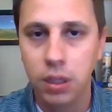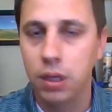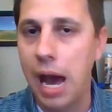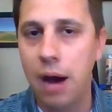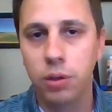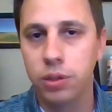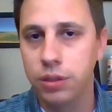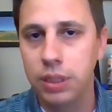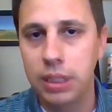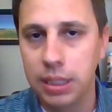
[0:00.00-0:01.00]

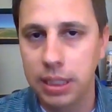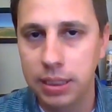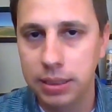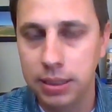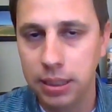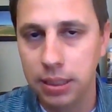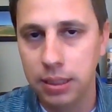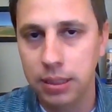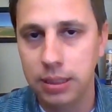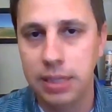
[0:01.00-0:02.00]
hours leading
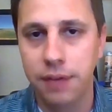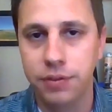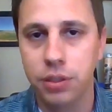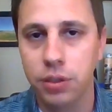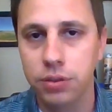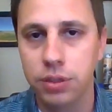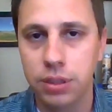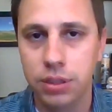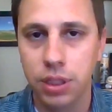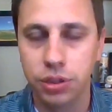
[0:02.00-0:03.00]
into this afternoon's
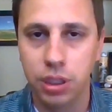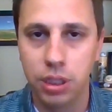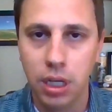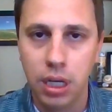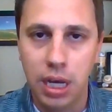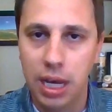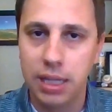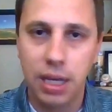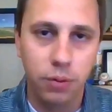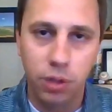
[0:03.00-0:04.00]
decision,
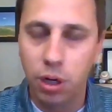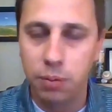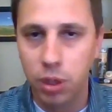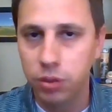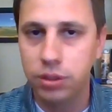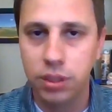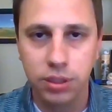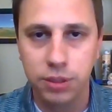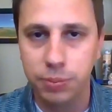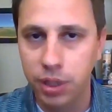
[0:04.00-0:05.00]
and they were almost
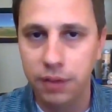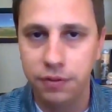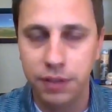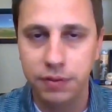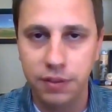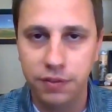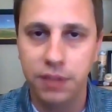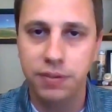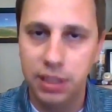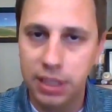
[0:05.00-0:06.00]
still split
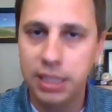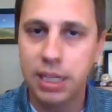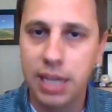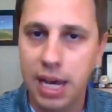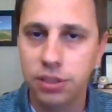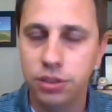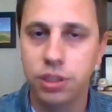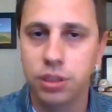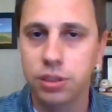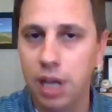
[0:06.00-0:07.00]
50-50. They did edge
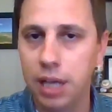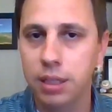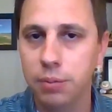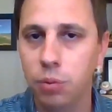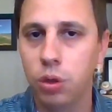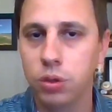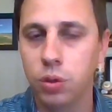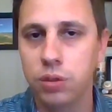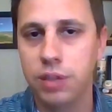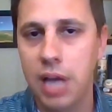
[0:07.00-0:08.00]
just slightly more
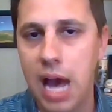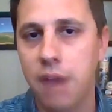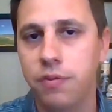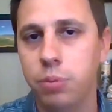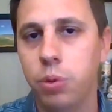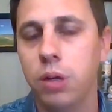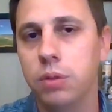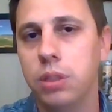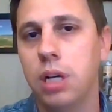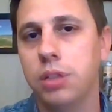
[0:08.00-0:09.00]
towards the half a point
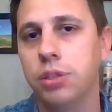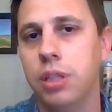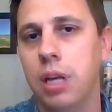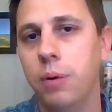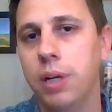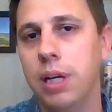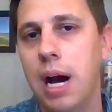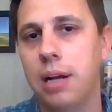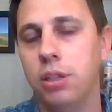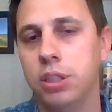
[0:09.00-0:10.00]
reduction that we
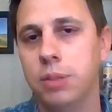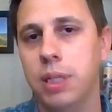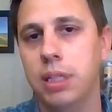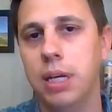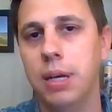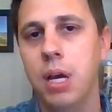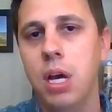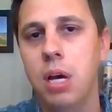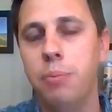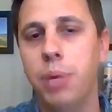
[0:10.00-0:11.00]
got ultimately.
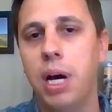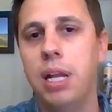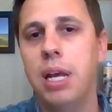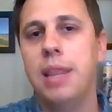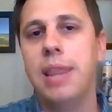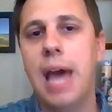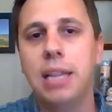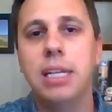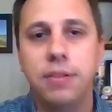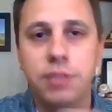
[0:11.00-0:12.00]
But that
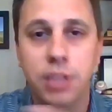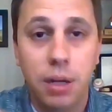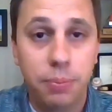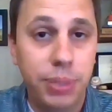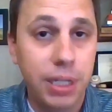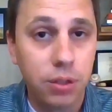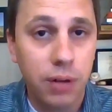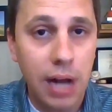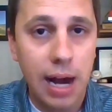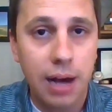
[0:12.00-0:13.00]
leaves a big
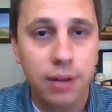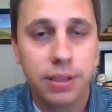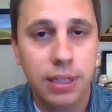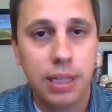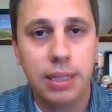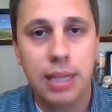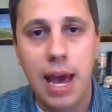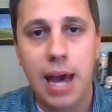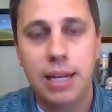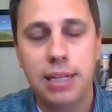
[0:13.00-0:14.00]
crowd then
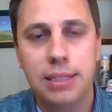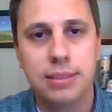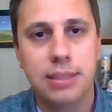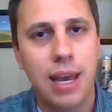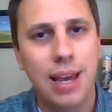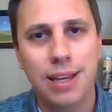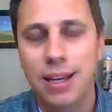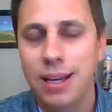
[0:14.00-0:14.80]
that is saying,